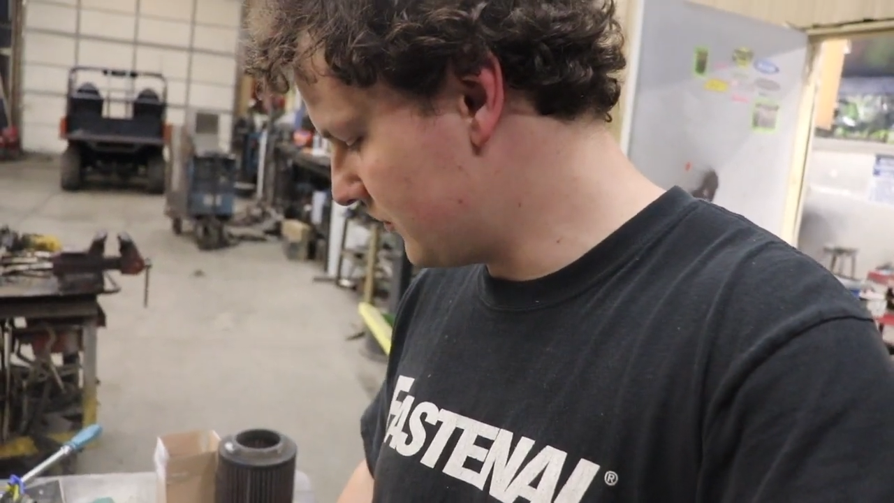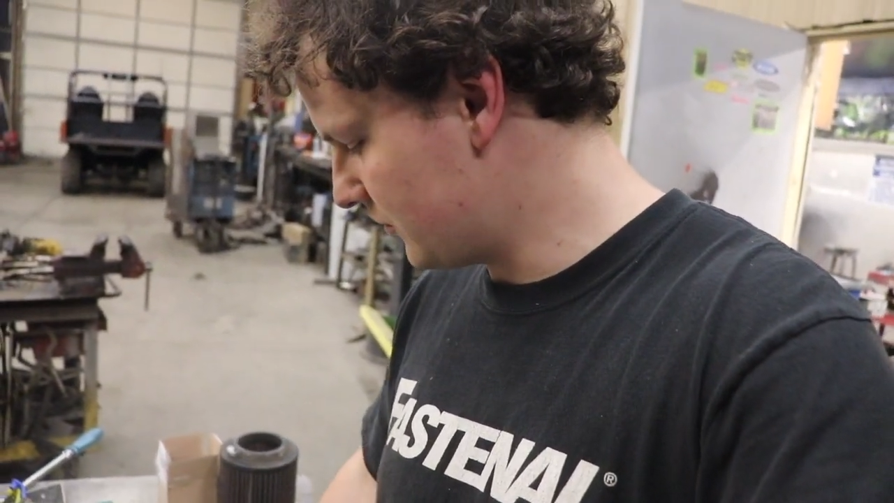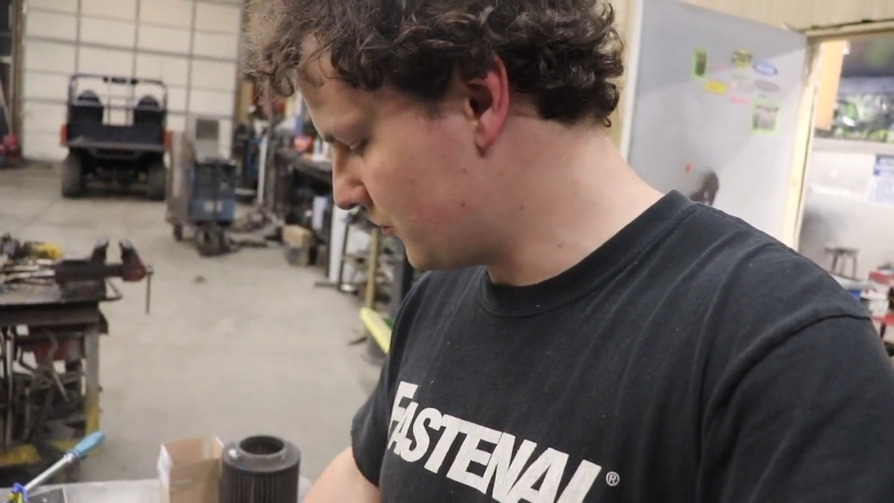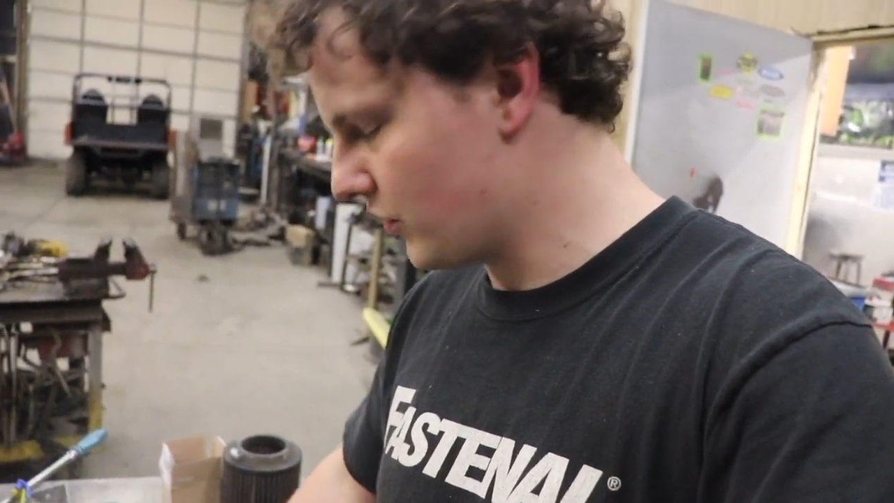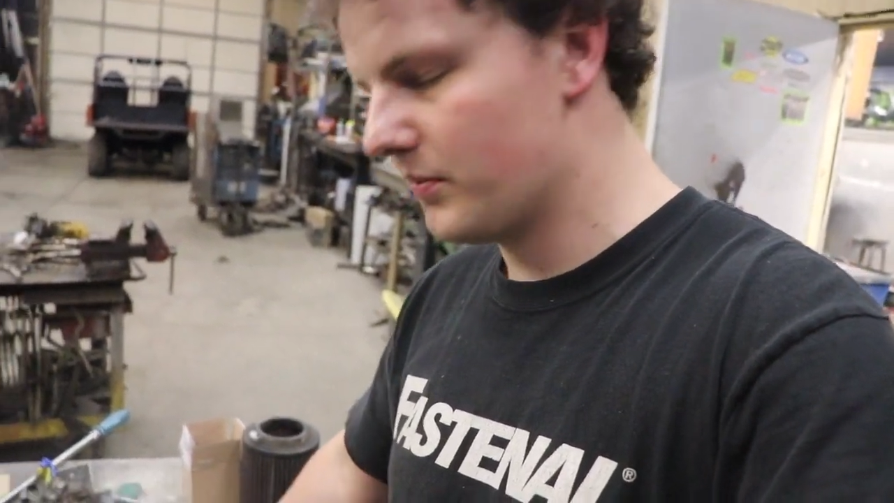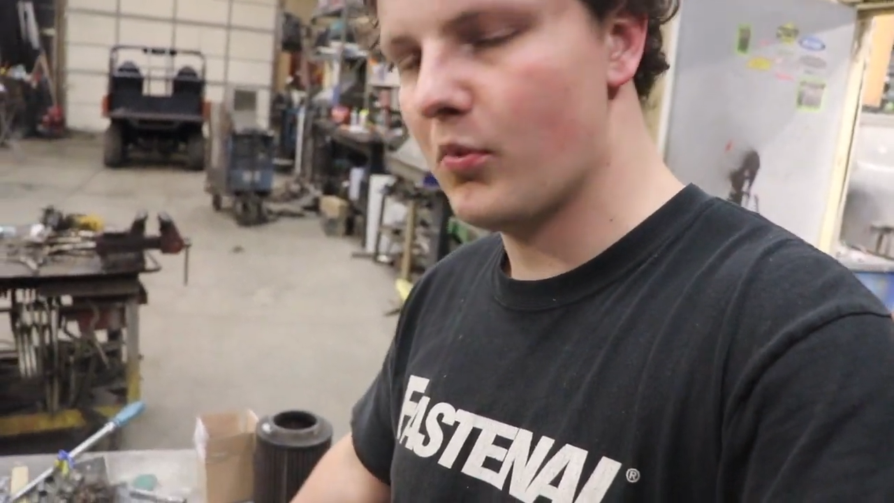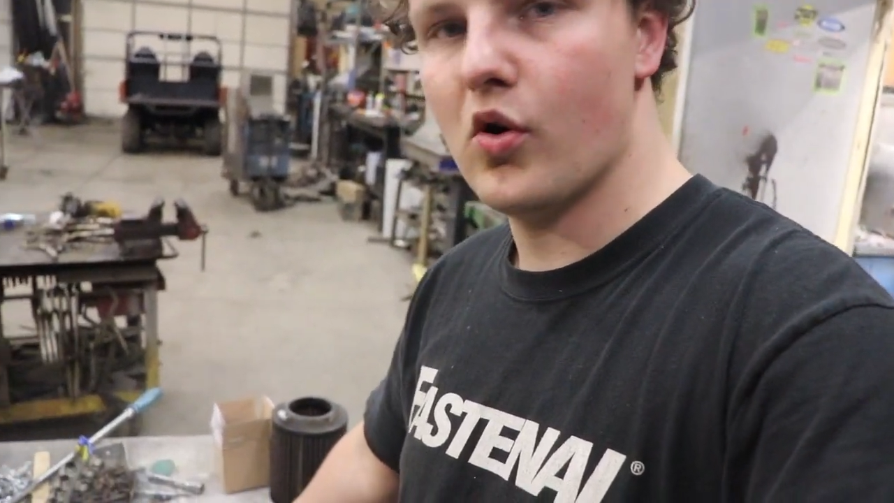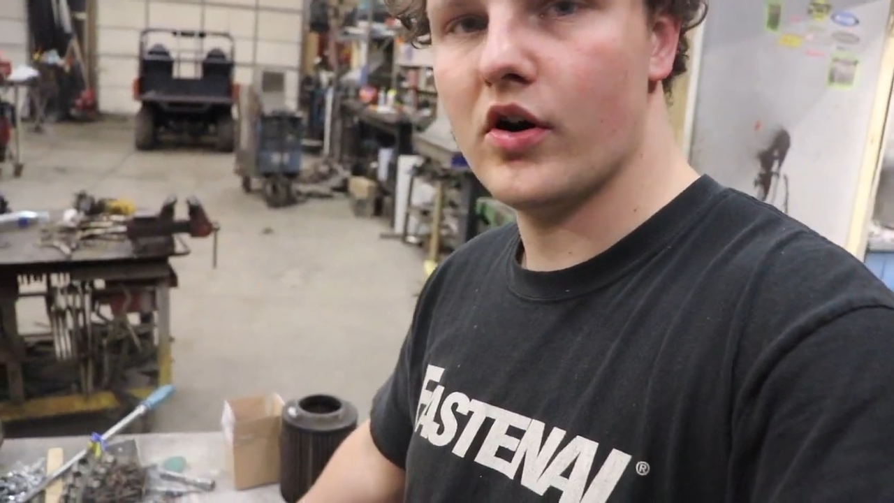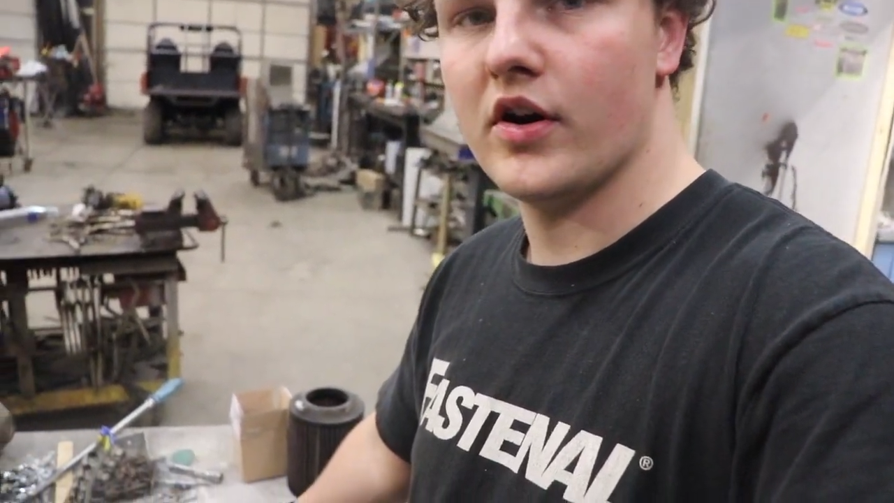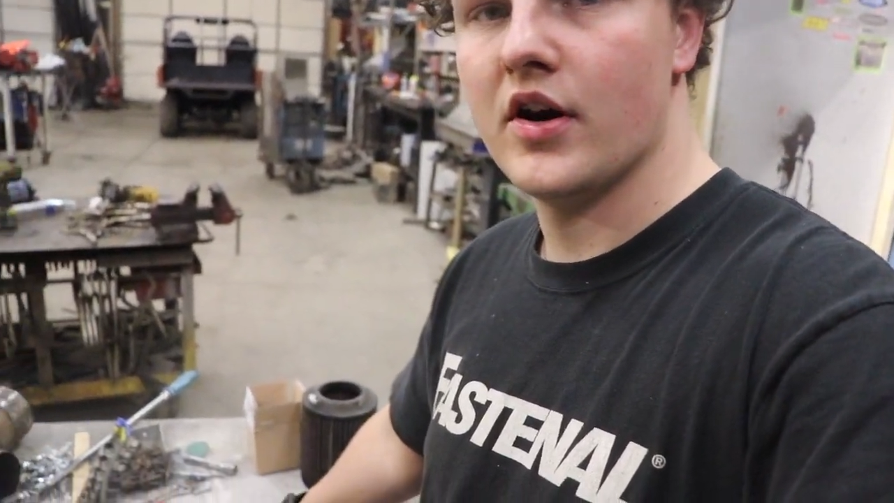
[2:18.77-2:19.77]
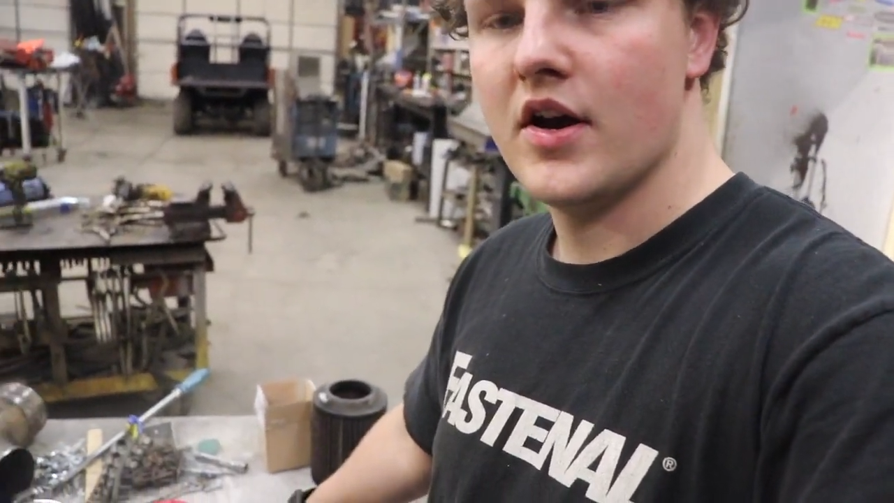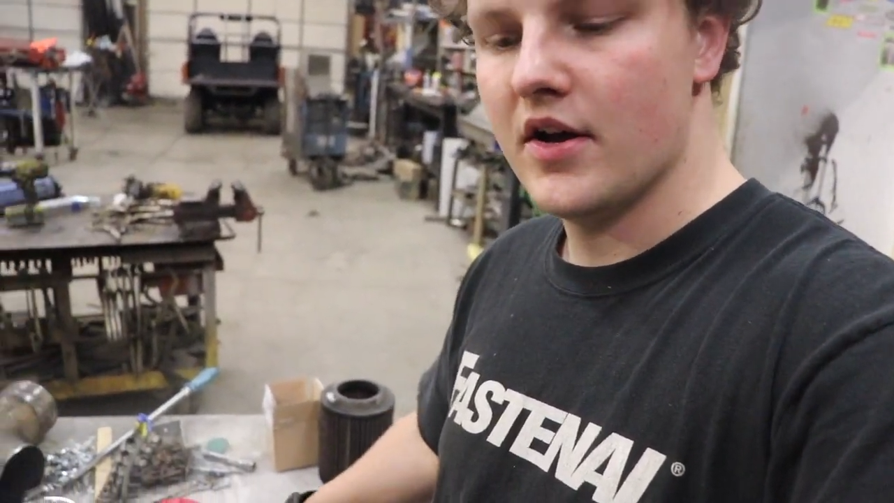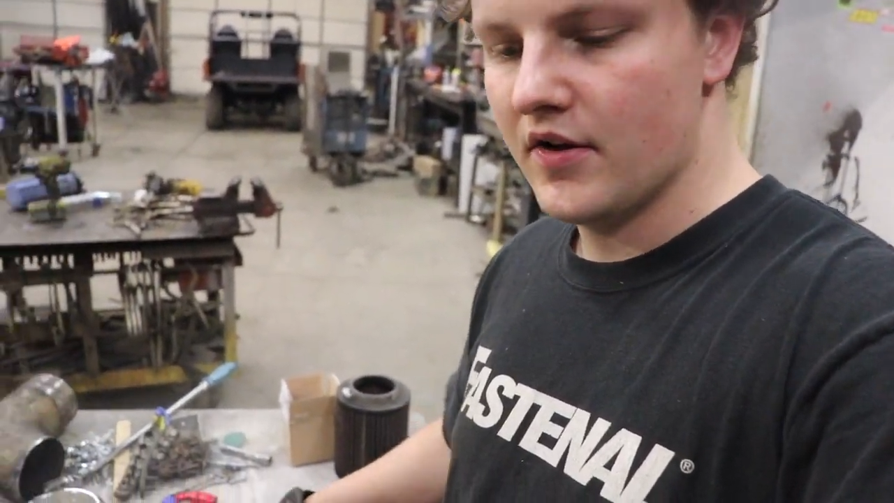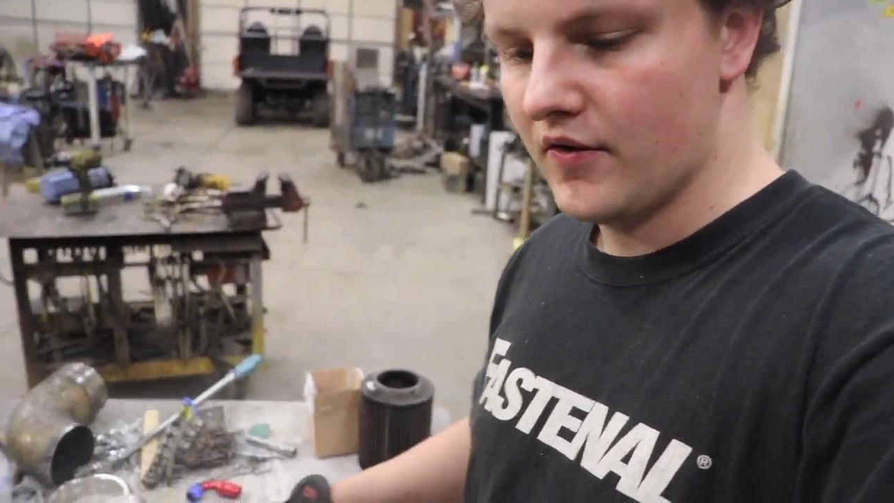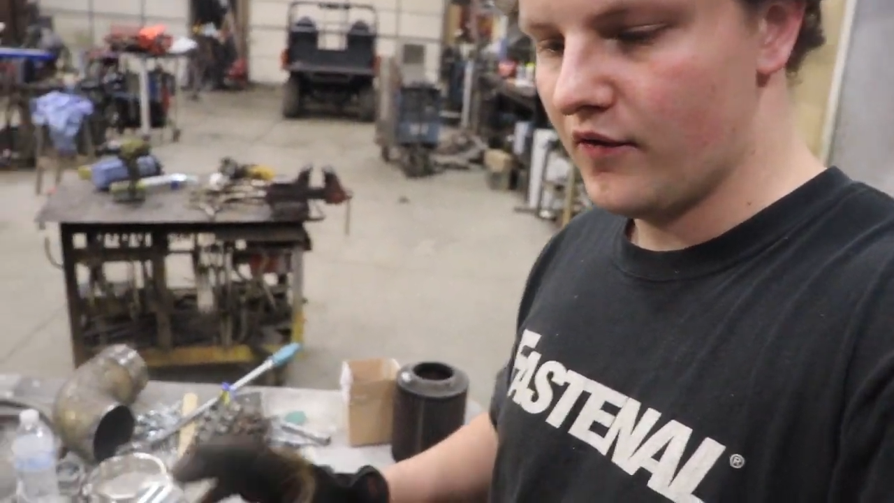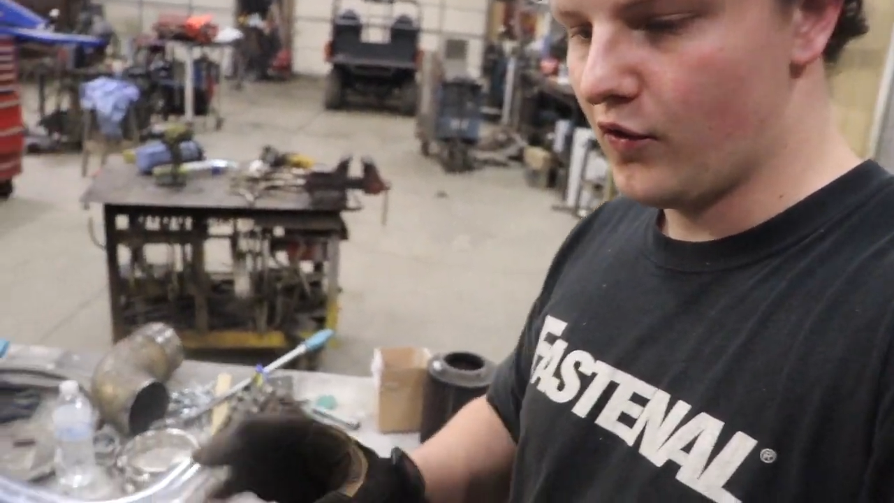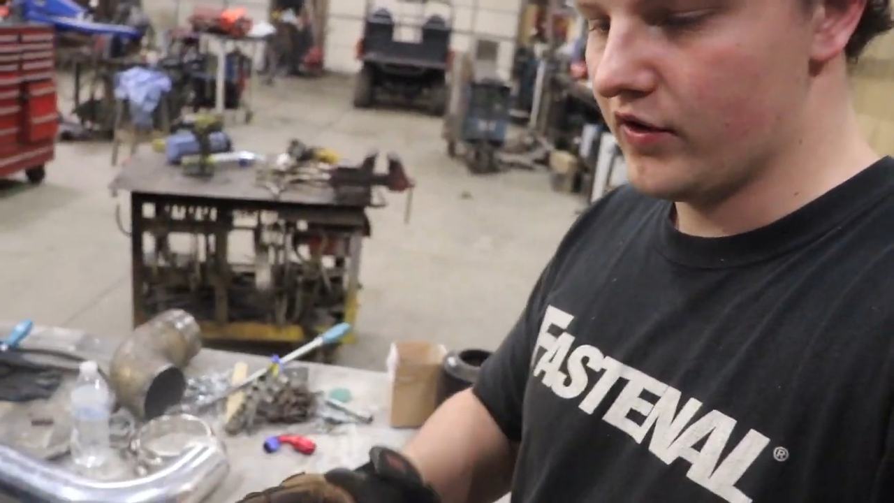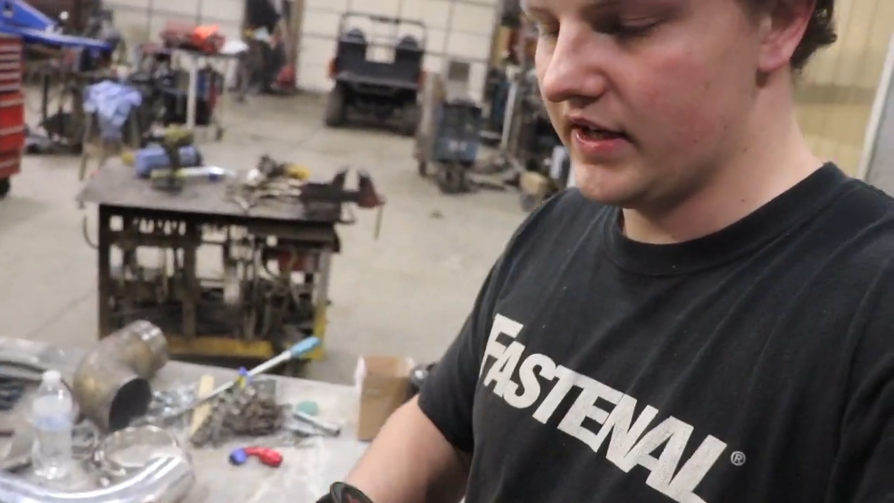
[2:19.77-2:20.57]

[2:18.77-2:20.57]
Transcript: use one more for